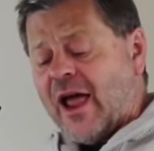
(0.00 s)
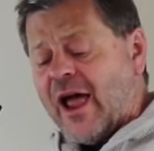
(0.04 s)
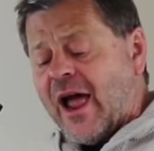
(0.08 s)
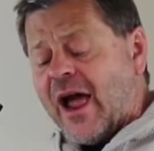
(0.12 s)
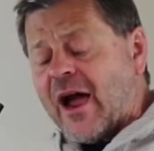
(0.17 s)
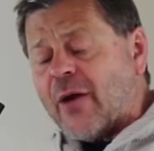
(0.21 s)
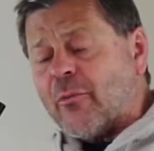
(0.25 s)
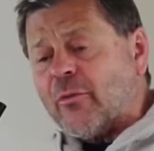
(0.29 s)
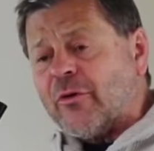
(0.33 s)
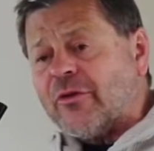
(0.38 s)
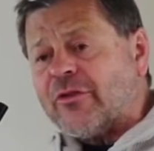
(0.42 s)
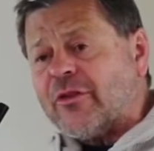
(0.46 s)

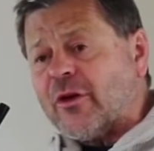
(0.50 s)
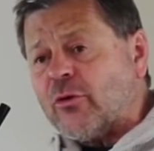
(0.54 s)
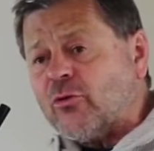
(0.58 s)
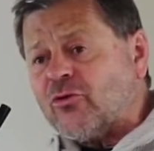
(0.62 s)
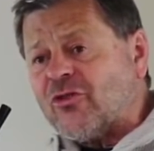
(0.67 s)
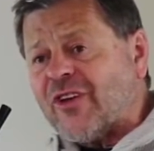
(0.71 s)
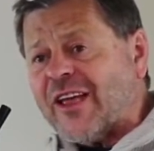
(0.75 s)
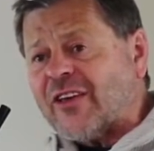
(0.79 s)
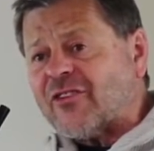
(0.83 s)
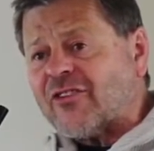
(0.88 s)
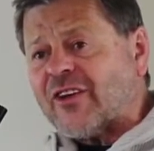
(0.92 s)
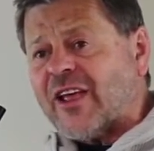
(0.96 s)
And with those
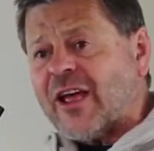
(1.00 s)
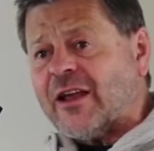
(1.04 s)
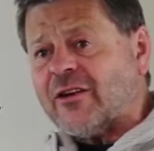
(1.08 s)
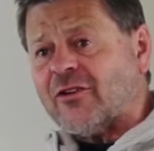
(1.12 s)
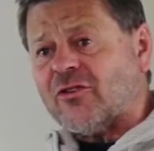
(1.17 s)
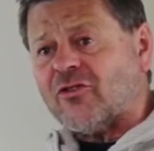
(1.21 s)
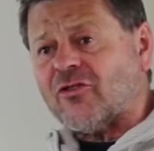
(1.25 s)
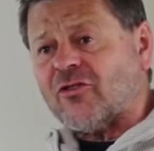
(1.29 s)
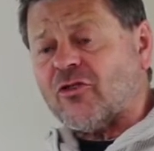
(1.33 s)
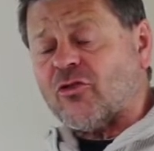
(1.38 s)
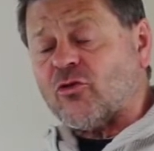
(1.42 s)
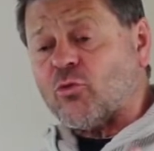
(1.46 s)
gas
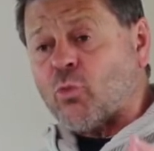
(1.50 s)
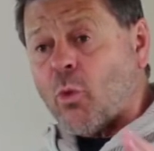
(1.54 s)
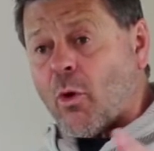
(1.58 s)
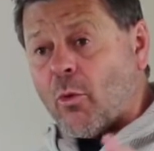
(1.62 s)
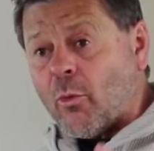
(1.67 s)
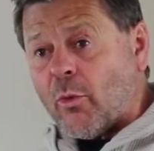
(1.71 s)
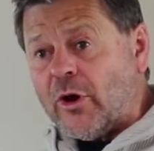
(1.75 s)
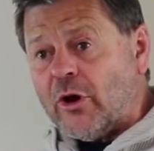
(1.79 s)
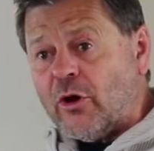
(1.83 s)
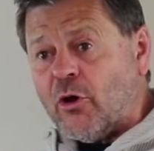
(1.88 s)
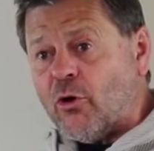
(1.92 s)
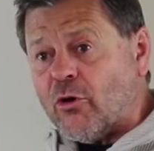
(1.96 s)
canisters, what
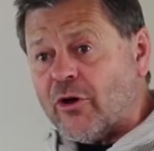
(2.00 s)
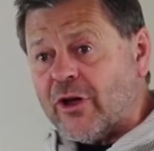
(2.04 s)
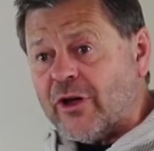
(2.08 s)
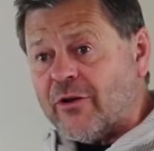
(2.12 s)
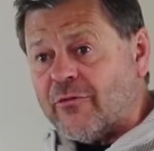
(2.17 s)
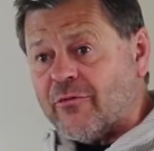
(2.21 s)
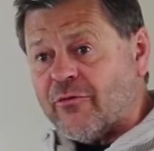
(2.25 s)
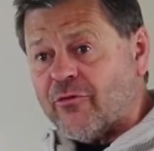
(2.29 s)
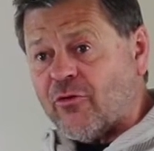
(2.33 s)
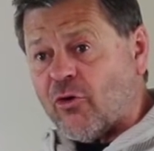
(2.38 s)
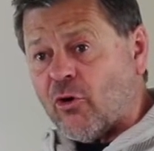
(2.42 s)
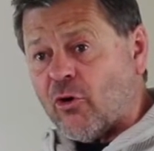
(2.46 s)
we're
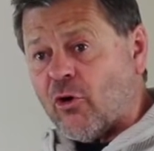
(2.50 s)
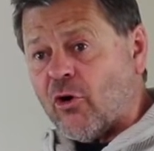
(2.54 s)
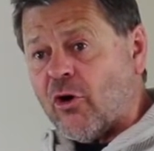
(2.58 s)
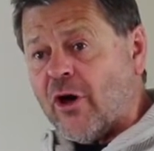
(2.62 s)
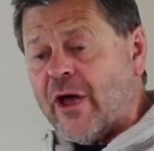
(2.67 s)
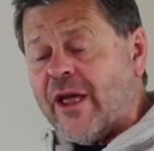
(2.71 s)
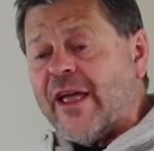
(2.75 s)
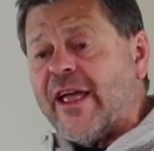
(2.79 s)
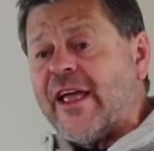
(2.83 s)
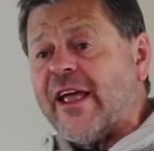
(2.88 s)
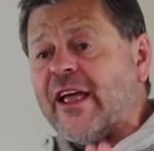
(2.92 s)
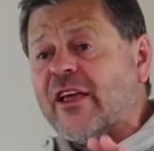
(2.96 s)
looking for
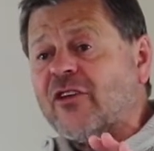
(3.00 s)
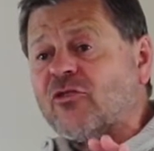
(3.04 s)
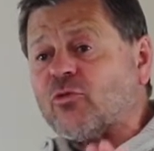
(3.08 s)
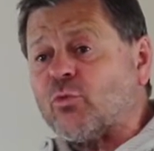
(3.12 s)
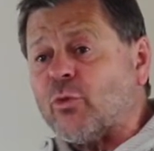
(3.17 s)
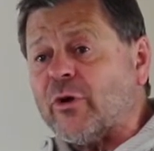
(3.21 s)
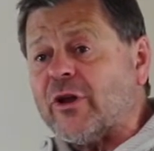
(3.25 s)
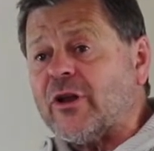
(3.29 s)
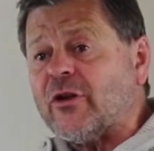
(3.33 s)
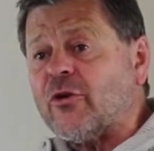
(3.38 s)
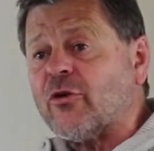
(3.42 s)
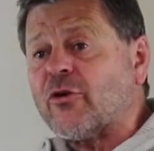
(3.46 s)
is
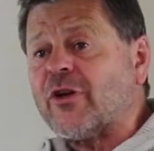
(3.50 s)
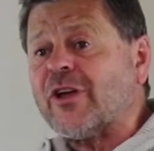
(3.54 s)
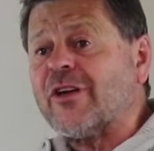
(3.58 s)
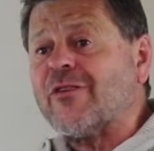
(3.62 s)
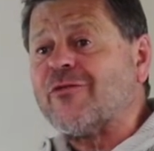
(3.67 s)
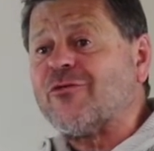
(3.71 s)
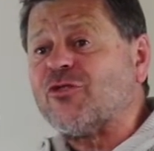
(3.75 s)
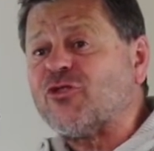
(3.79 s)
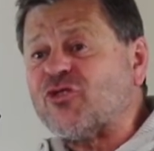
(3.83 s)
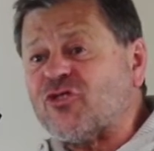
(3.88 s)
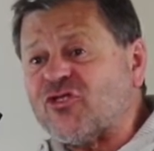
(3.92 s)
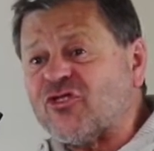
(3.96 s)
we're looking
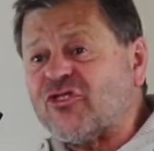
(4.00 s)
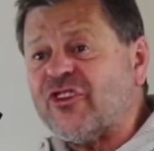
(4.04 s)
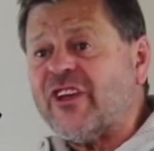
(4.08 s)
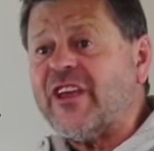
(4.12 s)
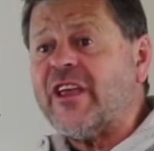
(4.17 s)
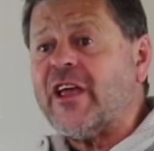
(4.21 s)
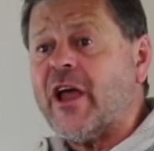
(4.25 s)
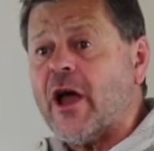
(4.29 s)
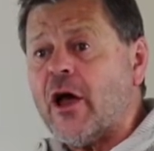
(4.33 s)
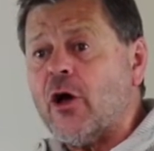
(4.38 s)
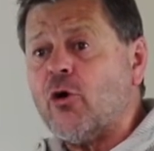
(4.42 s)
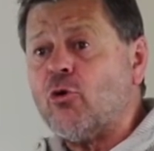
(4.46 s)
for
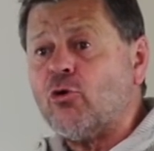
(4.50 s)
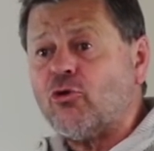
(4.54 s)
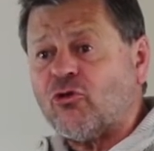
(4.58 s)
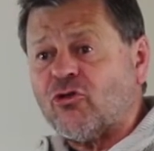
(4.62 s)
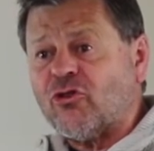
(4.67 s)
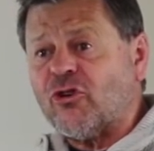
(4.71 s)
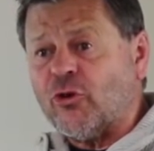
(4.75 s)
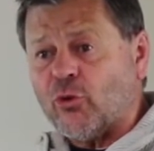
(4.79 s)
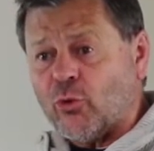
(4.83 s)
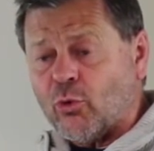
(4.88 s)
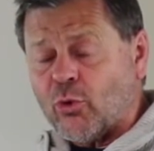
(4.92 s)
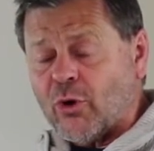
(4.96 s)

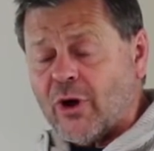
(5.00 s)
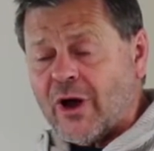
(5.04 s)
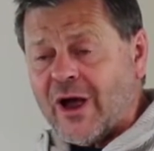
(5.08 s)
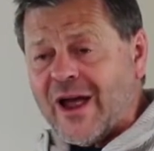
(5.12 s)
CO2.